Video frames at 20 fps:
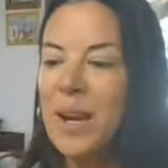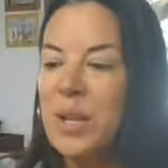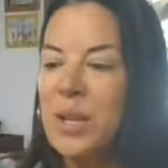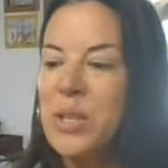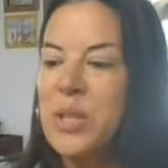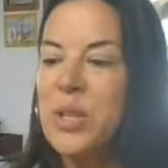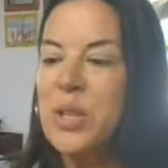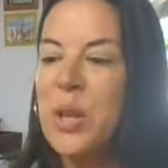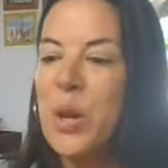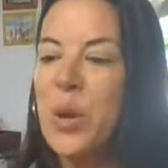
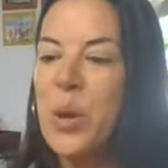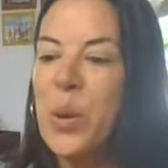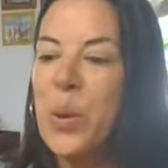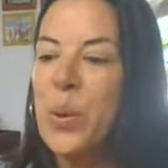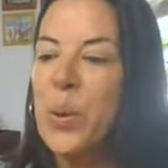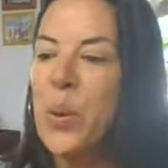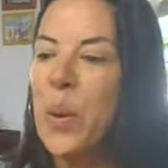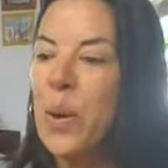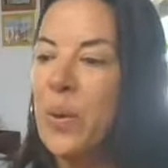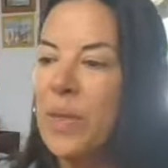
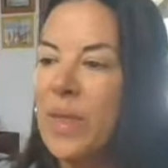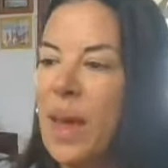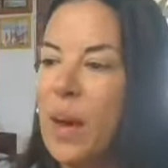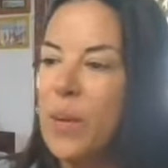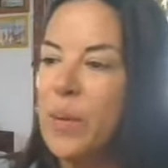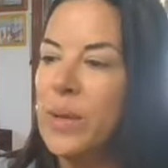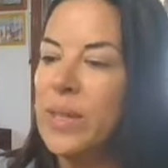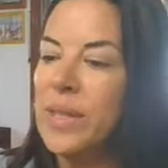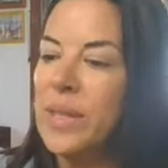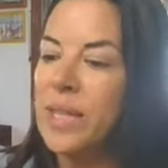so
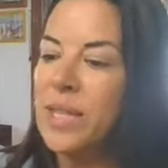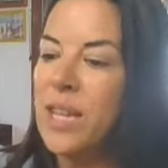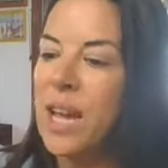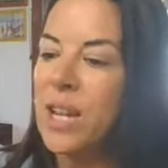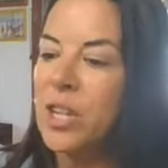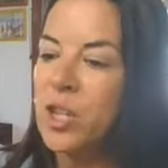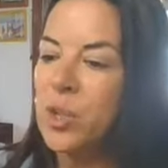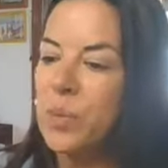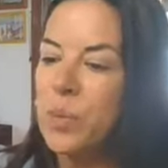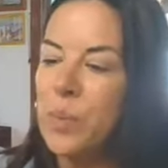that was the
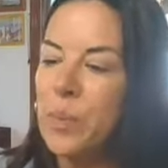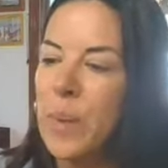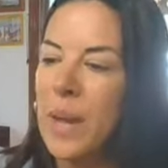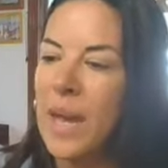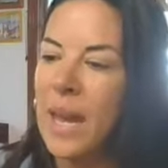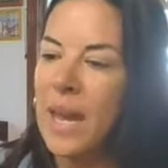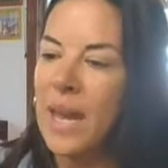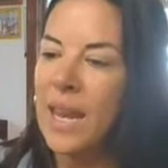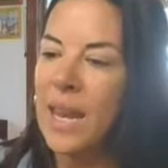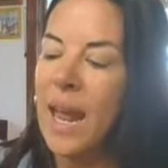touch
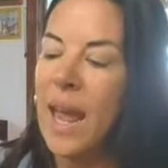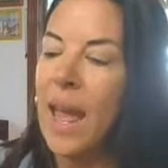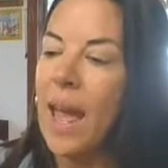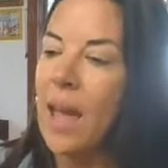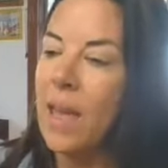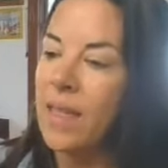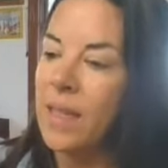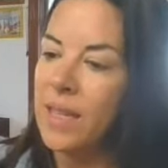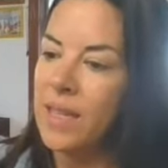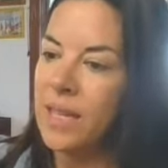pen
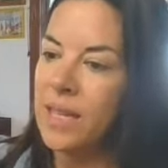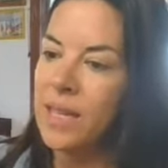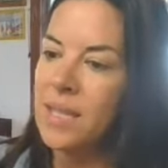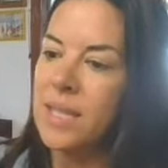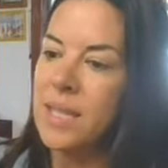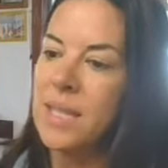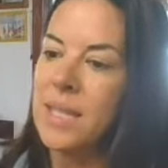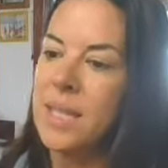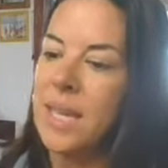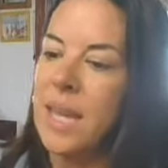and the
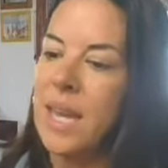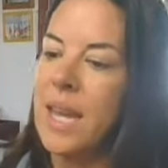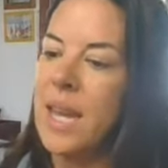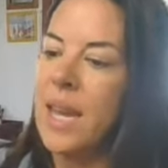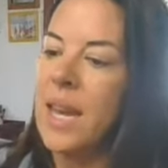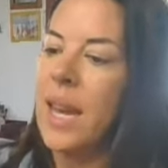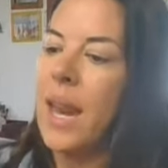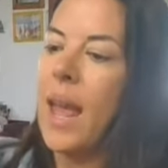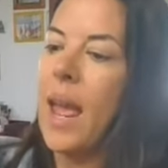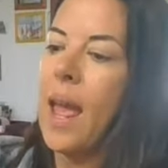tint
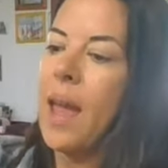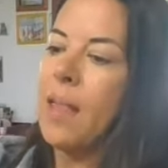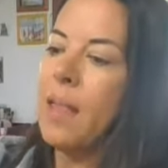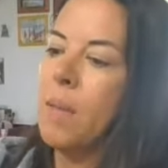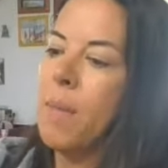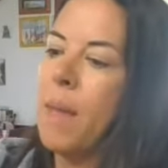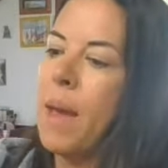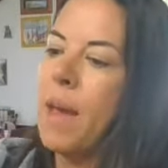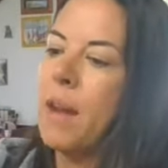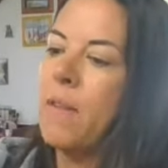skin and the
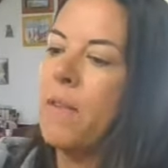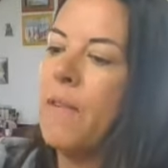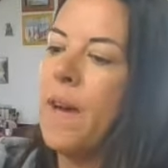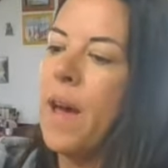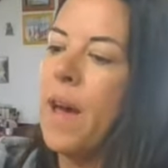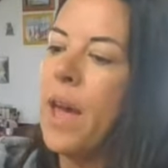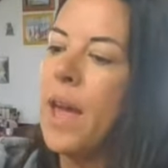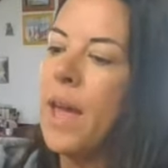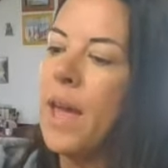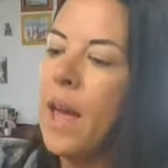
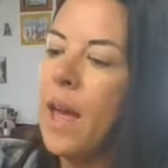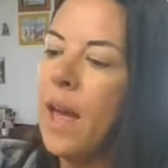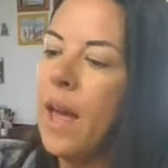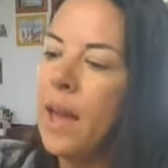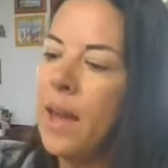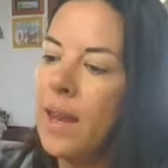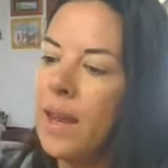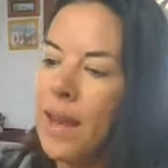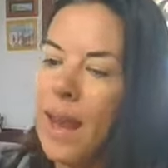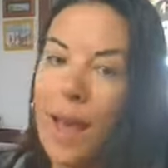mattify.
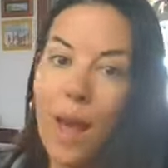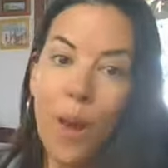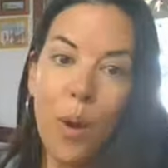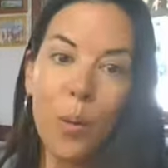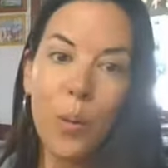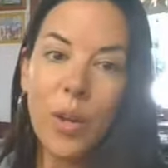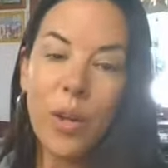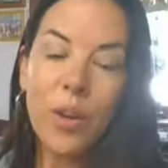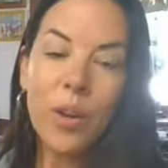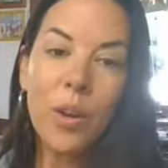Now
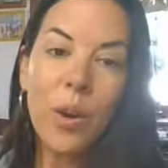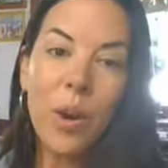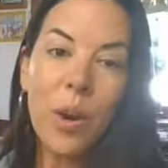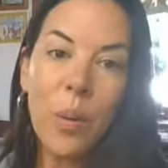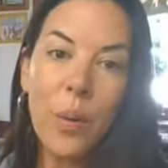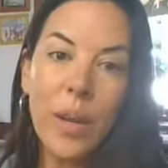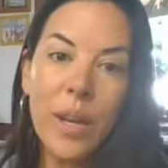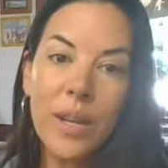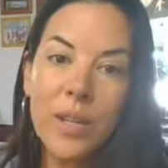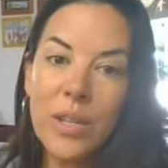we are
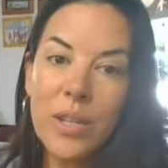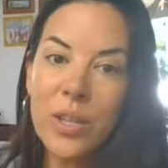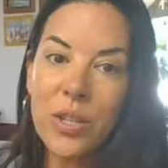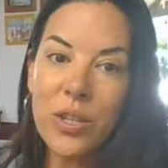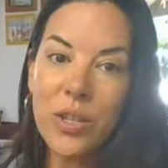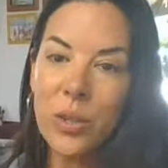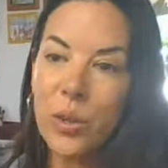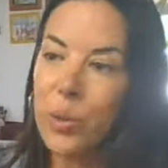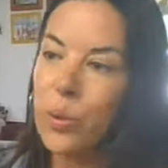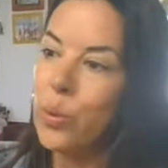going to
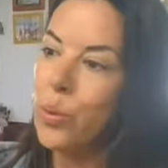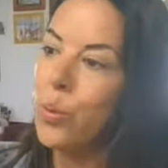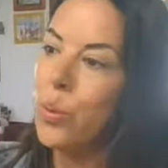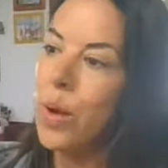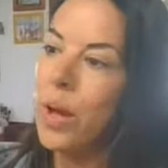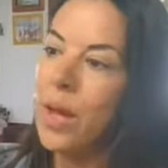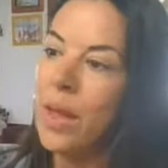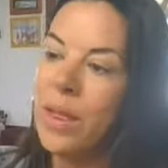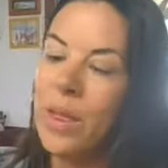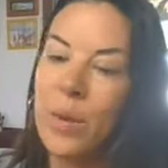
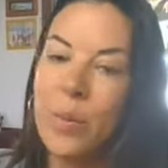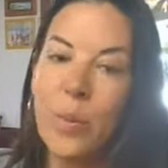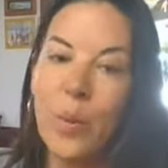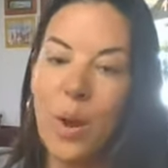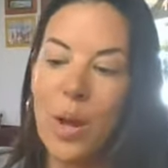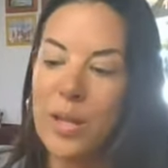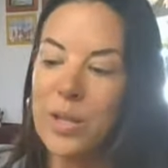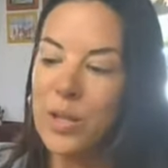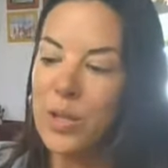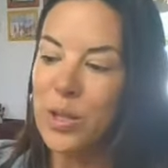do the
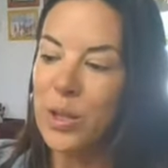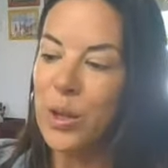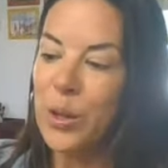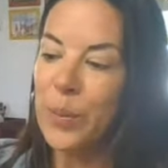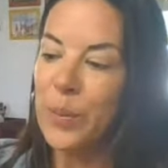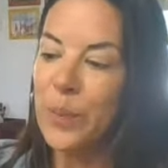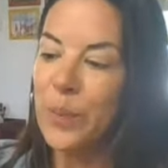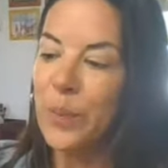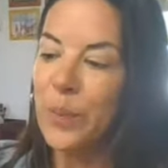bronzer.